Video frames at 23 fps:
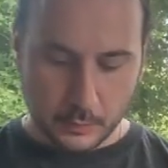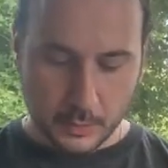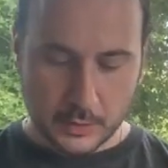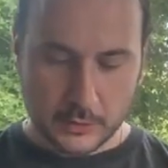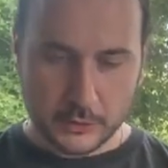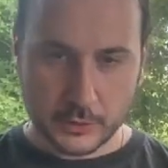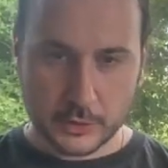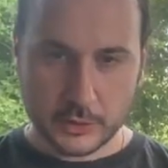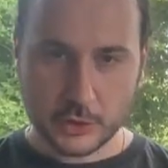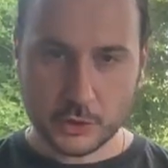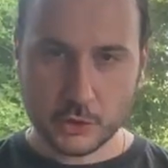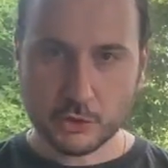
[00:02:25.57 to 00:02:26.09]

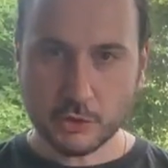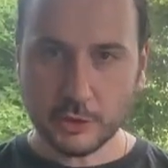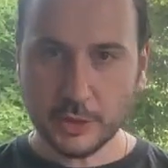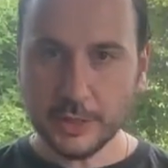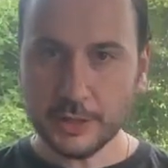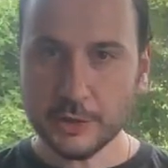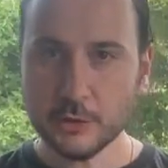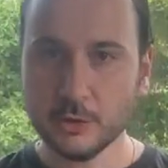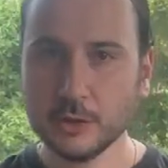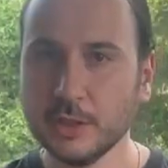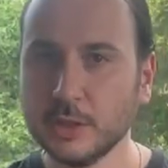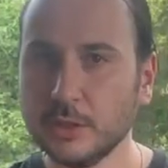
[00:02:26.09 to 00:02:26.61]
So as you
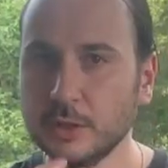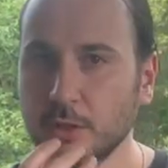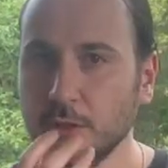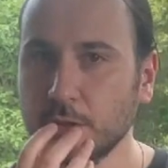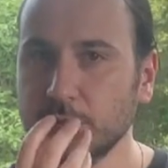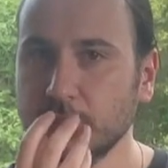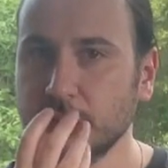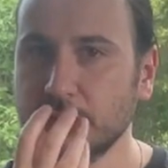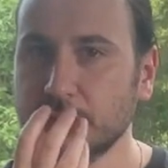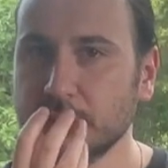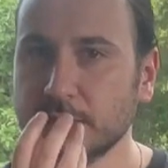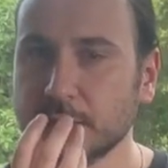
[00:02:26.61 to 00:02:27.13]
drink, you can
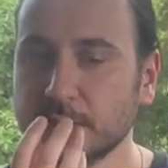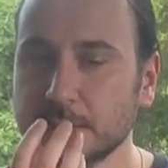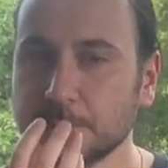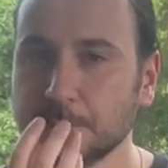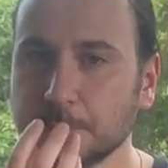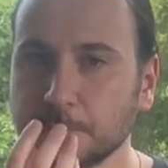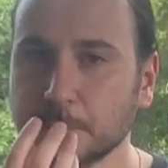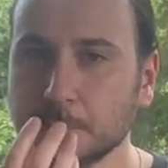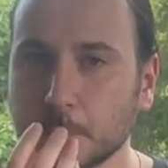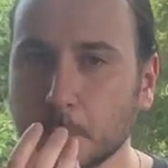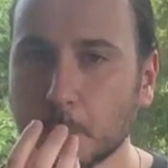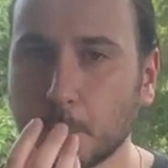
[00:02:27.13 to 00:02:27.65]
notice
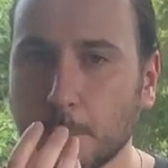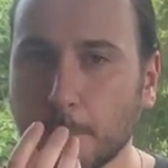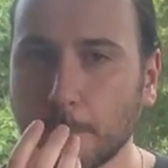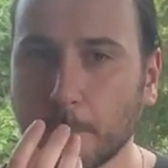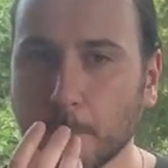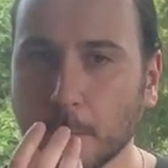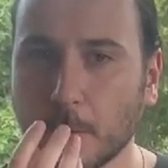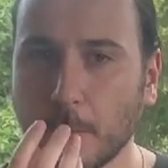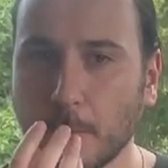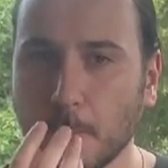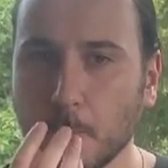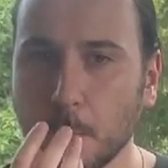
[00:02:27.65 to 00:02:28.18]

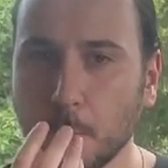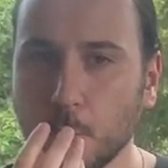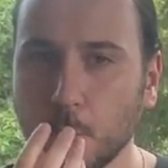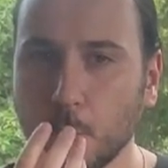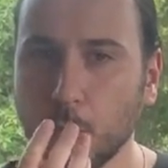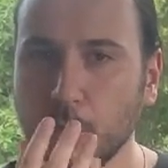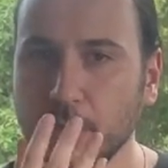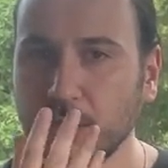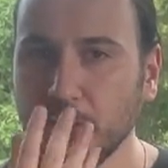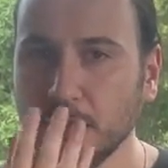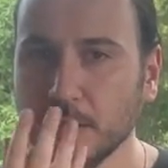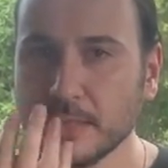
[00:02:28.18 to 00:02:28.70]
where